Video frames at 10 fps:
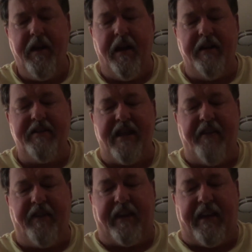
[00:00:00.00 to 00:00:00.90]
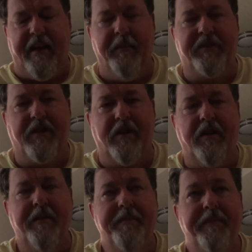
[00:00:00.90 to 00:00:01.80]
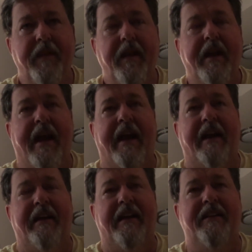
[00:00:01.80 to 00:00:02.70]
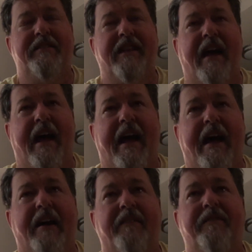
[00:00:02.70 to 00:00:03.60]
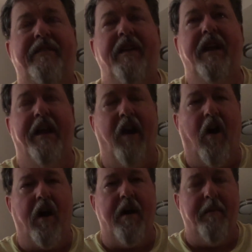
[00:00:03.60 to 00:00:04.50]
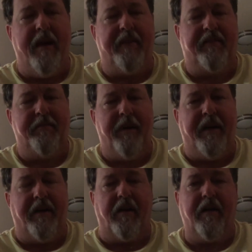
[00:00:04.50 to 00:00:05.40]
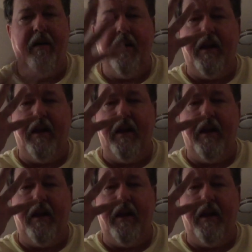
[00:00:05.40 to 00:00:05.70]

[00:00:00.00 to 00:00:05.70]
It needs to have a limiter, and it needs to have an RMS meter.